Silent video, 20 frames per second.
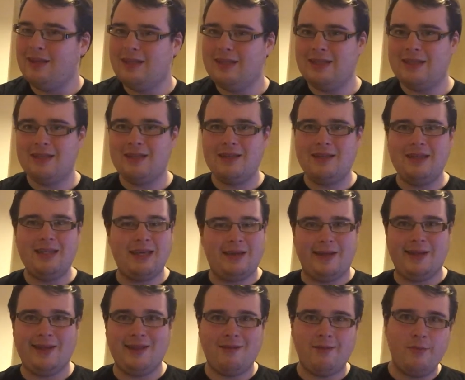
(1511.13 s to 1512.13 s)

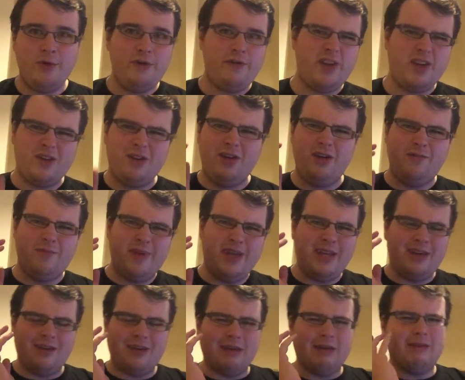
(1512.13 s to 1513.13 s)
The movie could have
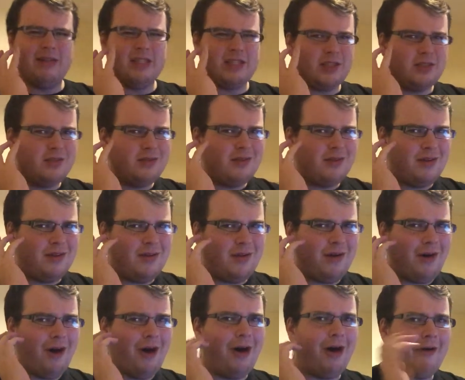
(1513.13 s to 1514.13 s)
been this
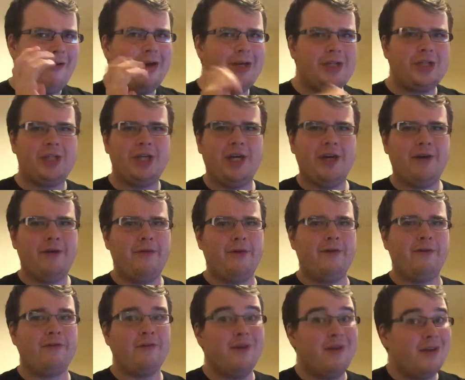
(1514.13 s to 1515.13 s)
horror show
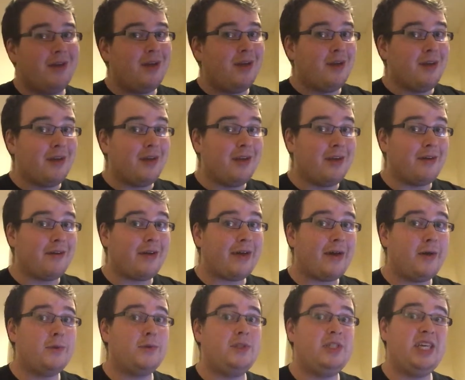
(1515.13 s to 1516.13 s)
of,
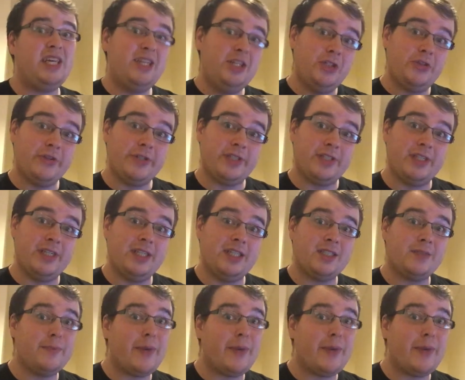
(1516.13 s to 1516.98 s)
how dangerous it is.